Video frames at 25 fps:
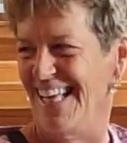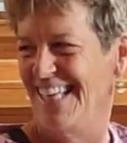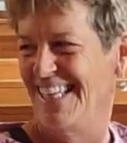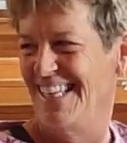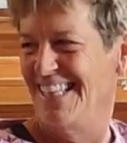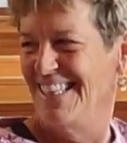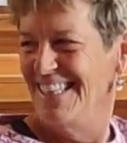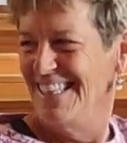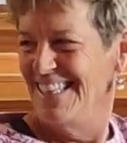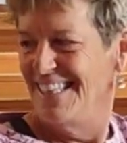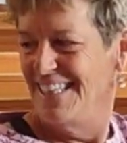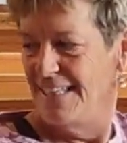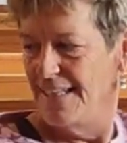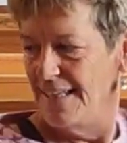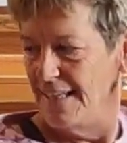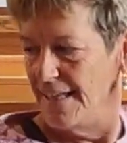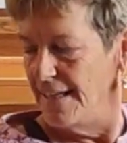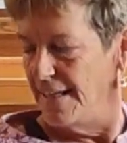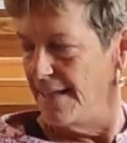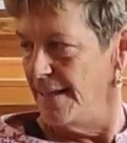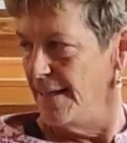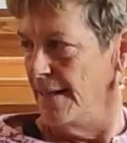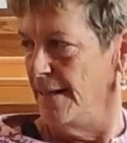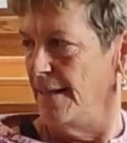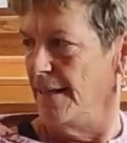
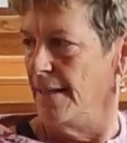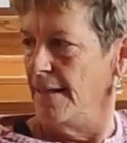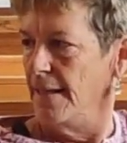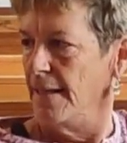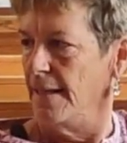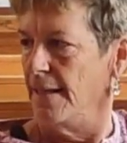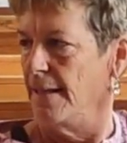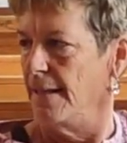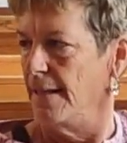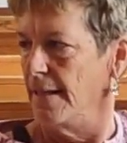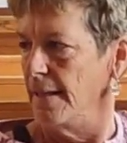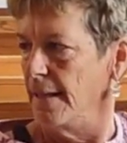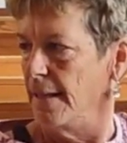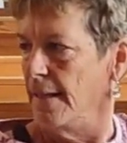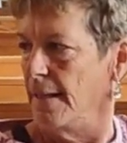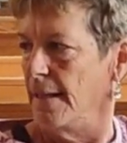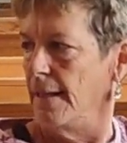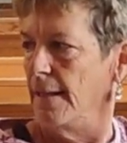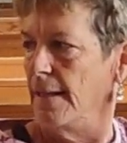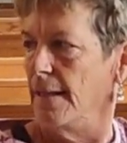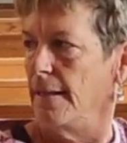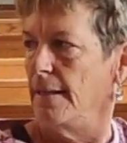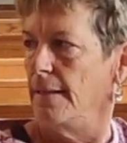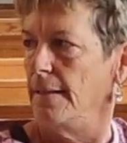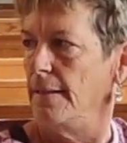
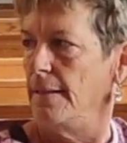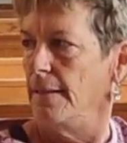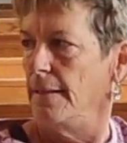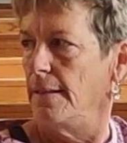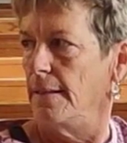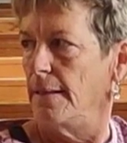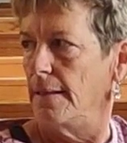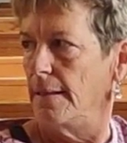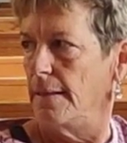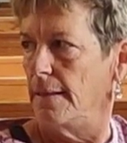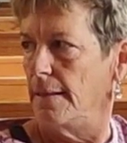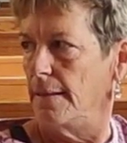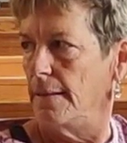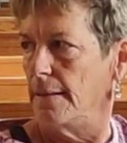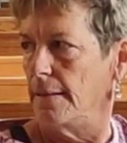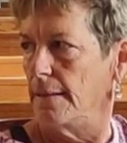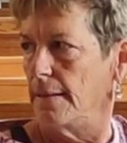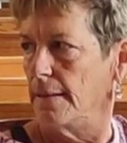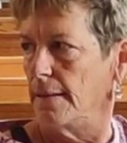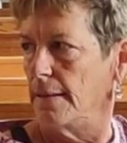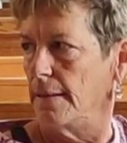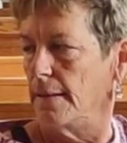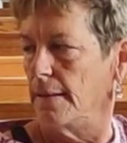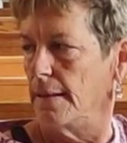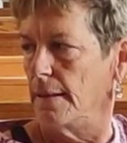
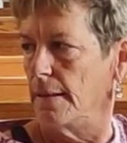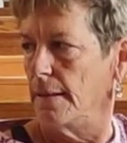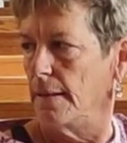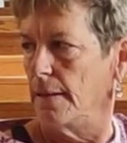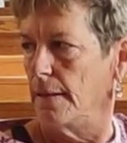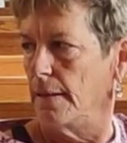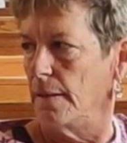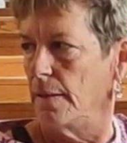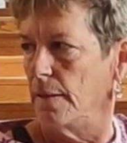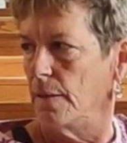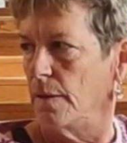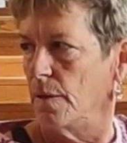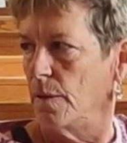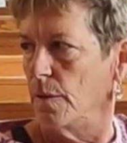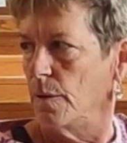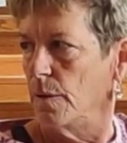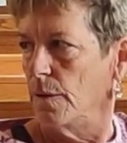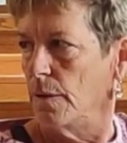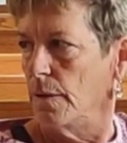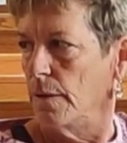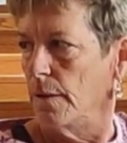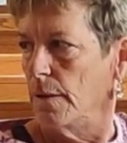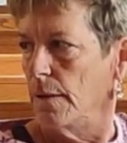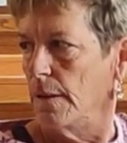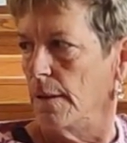
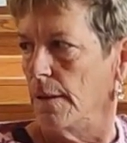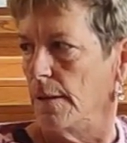No words are spoken by the person on screen.